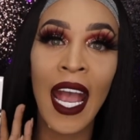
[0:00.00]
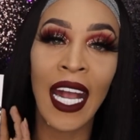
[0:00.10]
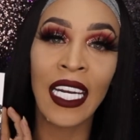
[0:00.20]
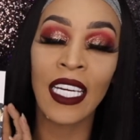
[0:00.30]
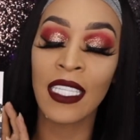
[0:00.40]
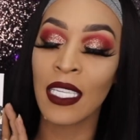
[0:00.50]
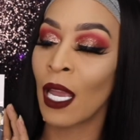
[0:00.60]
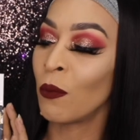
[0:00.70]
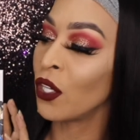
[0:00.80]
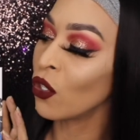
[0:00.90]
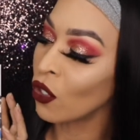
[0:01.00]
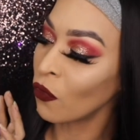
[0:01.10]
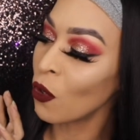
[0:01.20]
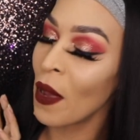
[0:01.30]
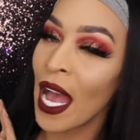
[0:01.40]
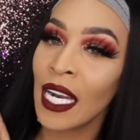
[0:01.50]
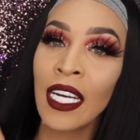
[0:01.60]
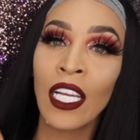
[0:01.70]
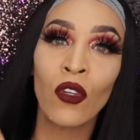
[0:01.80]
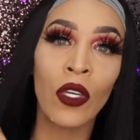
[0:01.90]
and it is a beautiful palette,
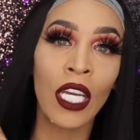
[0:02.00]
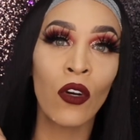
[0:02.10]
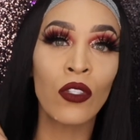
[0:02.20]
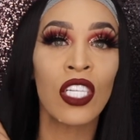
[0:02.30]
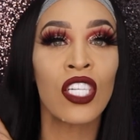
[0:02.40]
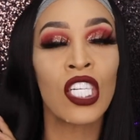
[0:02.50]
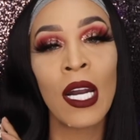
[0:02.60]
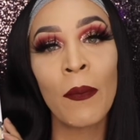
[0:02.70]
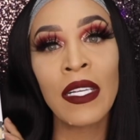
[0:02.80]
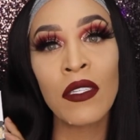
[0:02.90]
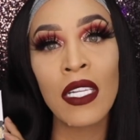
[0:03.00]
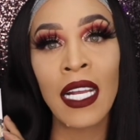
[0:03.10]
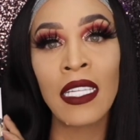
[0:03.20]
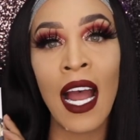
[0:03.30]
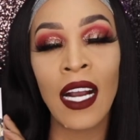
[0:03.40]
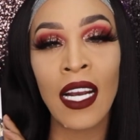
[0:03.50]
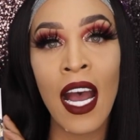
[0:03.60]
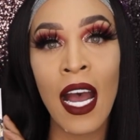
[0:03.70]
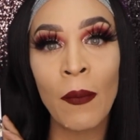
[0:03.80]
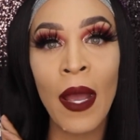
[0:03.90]
and you can go to
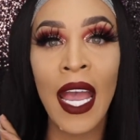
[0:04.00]
shutupandslay.com